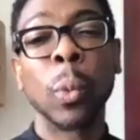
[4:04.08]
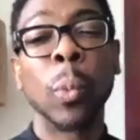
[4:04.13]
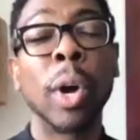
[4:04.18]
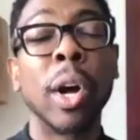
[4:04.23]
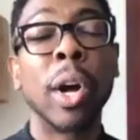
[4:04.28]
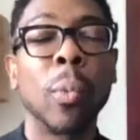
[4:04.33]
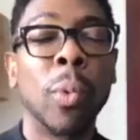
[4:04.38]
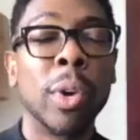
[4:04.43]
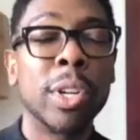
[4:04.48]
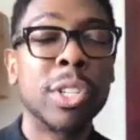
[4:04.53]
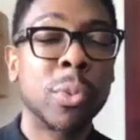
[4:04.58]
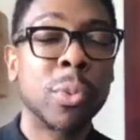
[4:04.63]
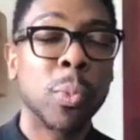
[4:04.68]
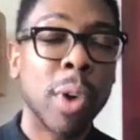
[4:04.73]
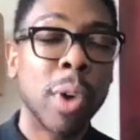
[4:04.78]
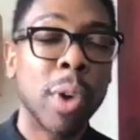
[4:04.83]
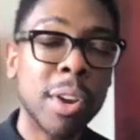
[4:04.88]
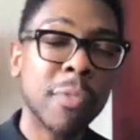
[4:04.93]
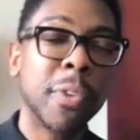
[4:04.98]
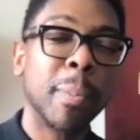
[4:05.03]
Well, what's
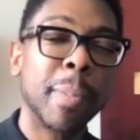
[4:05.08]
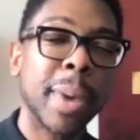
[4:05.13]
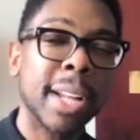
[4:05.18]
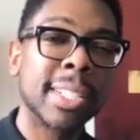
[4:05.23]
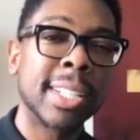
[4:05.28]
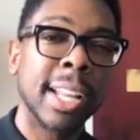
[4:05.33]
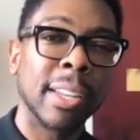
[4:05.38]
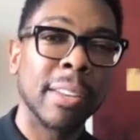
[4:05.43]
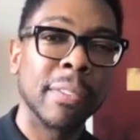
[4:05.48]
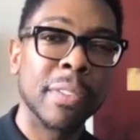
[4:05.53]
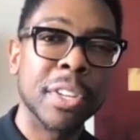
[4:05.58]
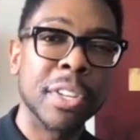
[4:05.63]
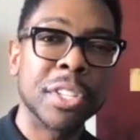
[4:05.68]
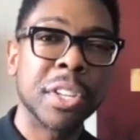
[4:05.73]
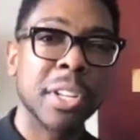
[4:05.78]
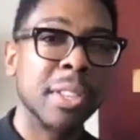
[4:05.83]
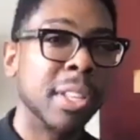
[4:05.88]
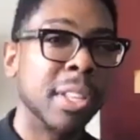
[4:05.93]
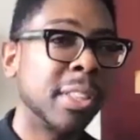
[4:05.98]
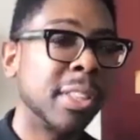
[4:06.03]
wonderful about
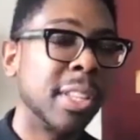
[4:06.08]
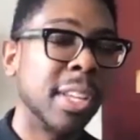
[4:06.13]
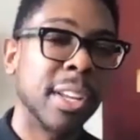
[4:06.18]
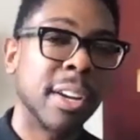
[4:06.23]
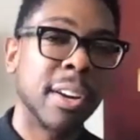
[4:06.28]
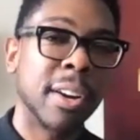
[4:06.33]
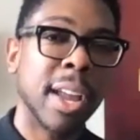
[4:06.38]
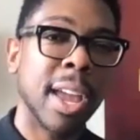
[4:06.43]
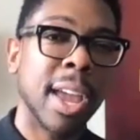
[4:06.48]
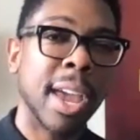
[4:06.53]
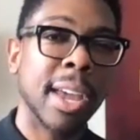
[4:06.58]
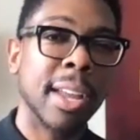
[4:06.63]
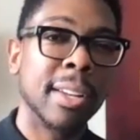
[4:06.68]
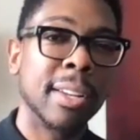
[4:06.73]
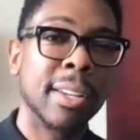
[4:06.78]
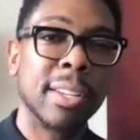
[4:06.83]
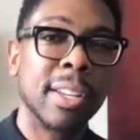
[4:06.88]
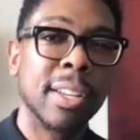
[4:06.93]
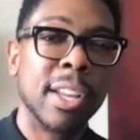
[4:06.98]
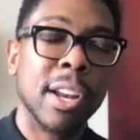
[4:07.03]
television, the theater
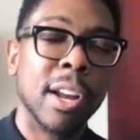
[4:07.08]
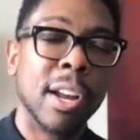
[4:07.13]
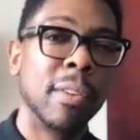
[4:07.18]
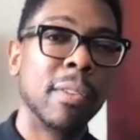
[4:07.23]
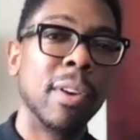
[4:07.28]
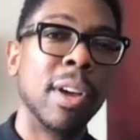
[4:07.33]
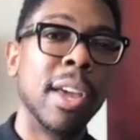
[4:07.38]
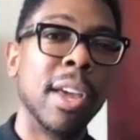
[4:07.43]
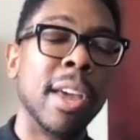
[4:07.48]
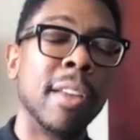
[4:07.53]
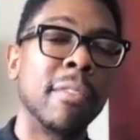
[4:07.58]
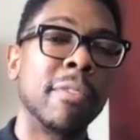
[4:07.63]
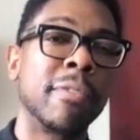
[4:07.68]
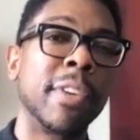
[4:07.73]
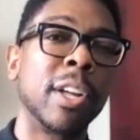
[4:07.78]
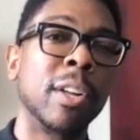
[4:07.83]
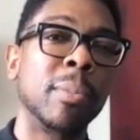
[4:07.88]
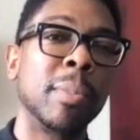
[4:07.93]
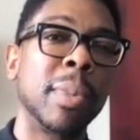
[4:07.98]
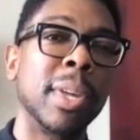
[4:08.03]
and, and
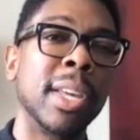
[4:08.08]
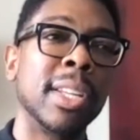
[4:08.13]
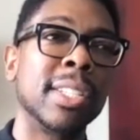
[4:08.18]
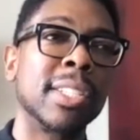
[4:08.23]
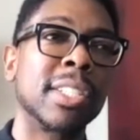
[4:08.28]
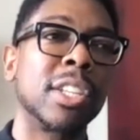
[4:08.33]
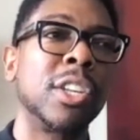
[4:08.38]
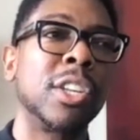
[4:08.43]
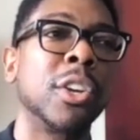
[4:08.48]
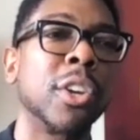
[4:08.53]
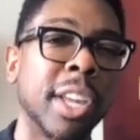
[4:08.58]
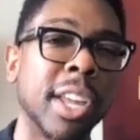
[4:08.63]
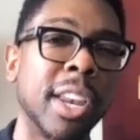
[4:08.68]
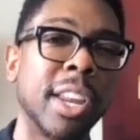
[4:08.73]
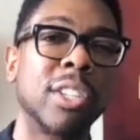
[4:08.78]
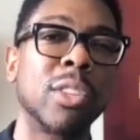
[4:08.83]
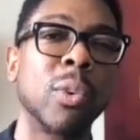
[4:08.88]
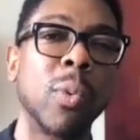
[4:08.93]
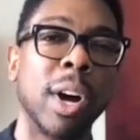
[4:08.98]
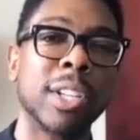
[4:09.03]
film is you're
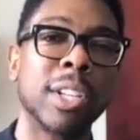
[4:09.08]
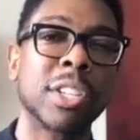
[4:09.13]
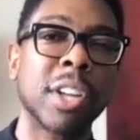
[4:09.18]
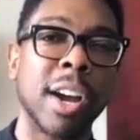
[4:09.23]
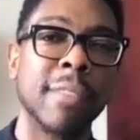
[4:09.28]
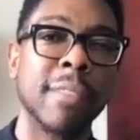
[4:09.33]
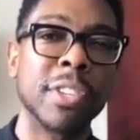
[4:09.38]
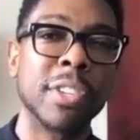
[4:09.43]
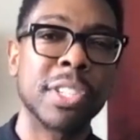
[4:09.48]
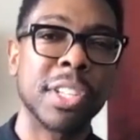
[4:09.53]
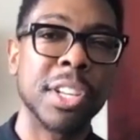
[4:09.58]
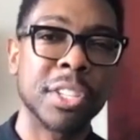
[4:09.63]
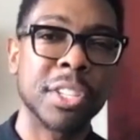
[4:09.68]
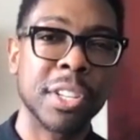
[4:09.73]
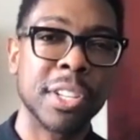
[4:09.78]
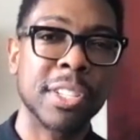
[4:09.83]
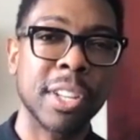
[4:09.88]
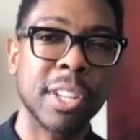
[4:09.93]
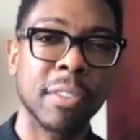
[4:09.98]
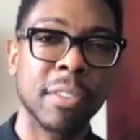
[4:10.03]
getting to watch
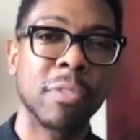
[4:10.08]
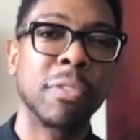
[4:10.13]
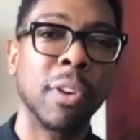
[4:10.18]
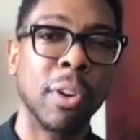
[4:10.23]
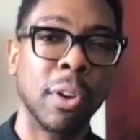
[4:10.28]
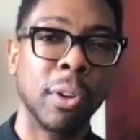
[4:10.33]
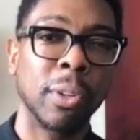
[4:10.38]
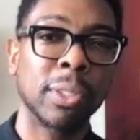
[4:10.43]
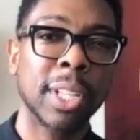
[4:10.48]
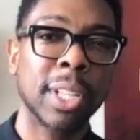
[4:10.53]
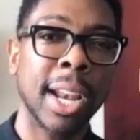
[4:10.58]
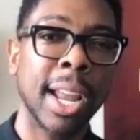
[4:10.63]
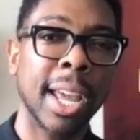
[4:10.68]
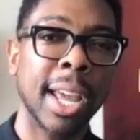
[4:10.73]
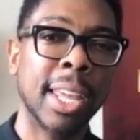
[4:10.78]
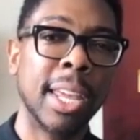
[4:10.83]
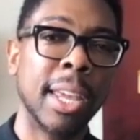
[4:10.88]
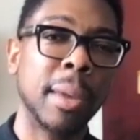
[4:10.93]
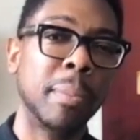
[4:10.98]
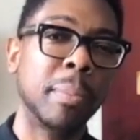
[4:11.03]
conversations unfold. And
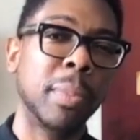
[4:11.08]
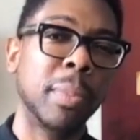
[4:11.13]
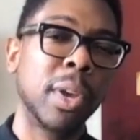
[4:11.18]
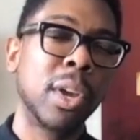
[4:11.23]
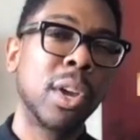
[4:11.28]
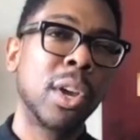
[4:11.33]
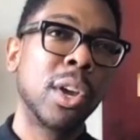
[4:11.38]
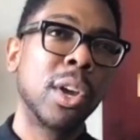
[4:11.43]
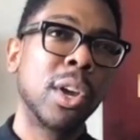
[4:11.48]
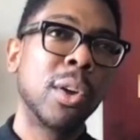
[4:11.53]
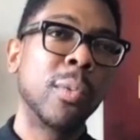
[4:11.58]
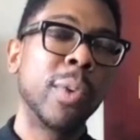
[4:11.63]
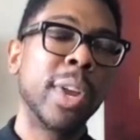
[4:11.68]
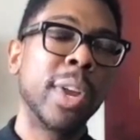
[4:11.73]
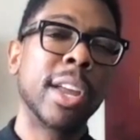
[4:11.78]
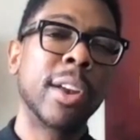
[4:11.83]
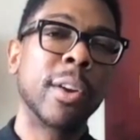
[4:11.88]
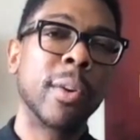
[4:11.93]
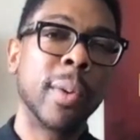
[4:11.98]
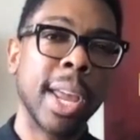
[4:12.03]
I keep
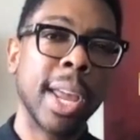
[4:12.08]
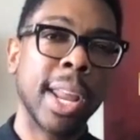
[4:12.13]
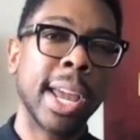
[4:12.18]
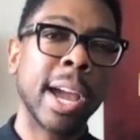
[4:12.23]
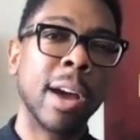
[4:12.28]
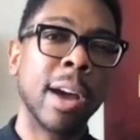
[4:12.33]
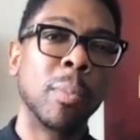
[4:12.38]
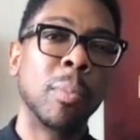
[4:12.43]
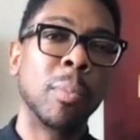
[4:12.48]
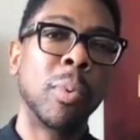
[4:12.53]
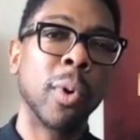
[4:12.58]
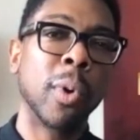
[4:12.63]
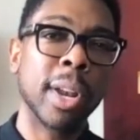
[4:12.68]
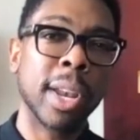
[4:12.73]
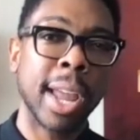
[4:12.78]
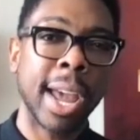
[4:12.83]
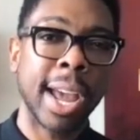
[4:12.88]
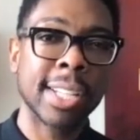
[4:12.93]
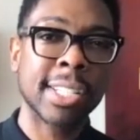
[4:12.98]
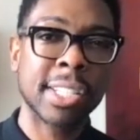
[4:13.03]
reiterating how
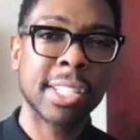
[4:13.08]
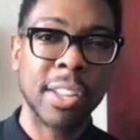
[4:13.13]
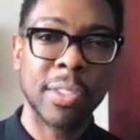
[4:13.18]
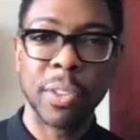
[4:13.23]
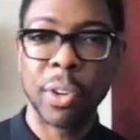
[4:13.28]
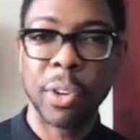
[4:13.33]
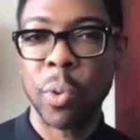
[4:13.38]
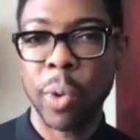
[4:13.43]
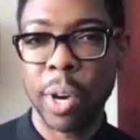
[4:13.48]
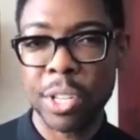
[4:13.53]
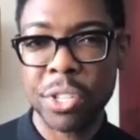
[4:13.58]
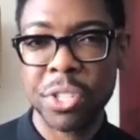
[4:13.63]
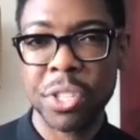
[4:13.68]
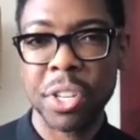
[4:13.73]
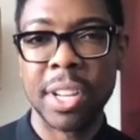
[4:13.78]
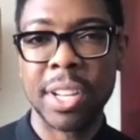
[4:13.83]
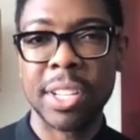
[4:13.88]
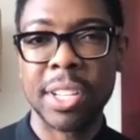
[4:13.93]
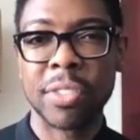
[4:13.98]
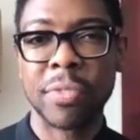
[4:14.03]
important asking the
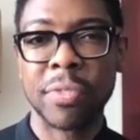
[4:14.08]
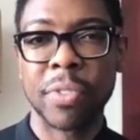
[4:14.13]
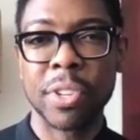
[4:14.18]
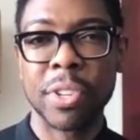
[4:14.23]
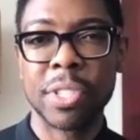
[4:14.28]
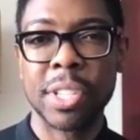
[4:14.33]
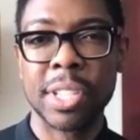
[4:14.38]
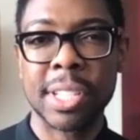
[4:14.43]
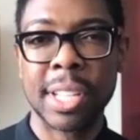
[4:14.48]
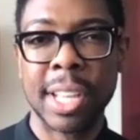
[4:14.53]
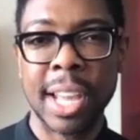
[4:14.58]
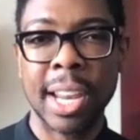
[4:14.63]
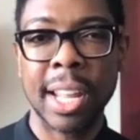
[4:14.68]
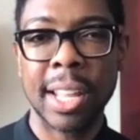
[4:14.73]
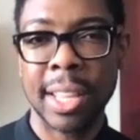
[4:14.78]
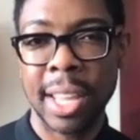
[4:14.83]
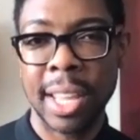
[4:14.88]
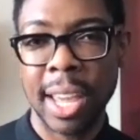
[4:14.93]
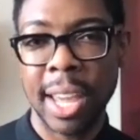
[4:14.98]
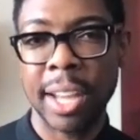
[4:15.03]
question is versus
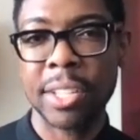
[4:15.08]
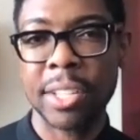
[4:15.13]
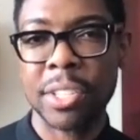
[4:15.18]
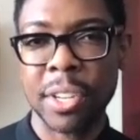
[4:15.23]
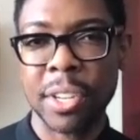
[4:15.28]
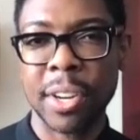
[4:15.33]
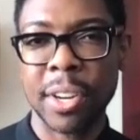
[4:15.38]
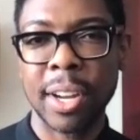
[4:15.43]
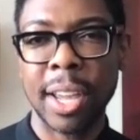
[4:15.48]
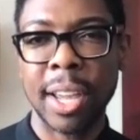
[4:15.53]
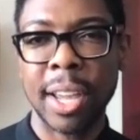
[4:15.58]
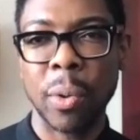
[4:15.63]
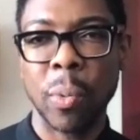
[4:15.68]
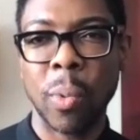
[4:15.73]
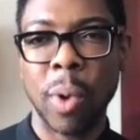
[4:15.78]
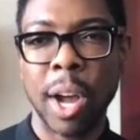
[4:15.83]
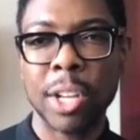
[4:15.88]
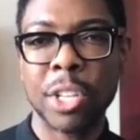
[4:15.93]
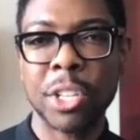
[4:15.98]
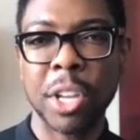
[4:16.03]
getting the answer and
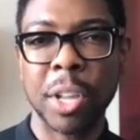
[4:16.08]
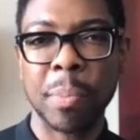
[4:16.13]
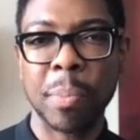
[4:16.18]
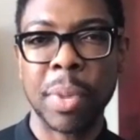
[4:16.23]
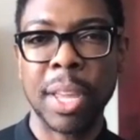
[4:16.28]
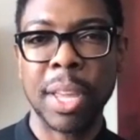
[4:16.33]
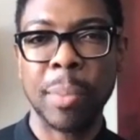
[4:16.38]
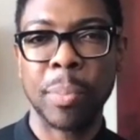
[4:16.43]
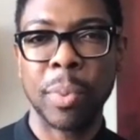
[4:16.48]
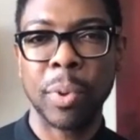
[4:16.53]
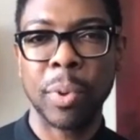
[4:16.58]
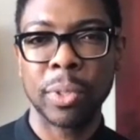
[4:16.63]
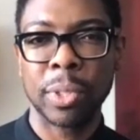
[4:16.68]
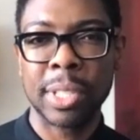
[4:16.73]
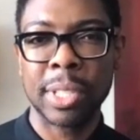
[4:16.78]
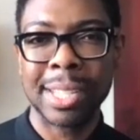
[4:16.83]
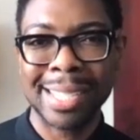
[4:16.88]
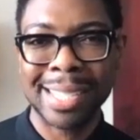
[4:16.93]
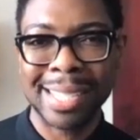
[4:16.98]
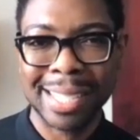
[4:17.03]
watching
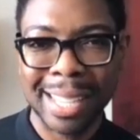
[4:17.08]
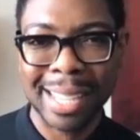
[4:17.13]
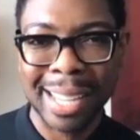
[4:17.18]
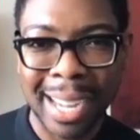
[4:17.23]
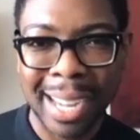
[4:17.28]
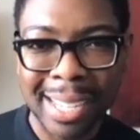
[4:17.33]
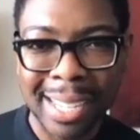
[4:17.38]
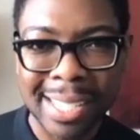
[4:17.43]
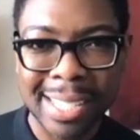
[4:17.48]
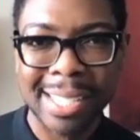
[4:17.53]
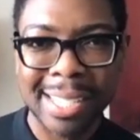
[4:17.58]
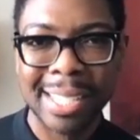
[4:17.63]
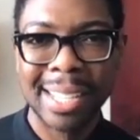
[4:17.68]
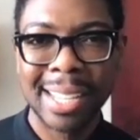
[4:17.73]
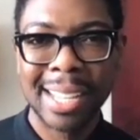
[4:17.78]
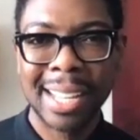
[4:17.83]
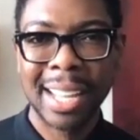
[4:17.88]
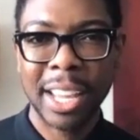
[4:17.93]
people discuss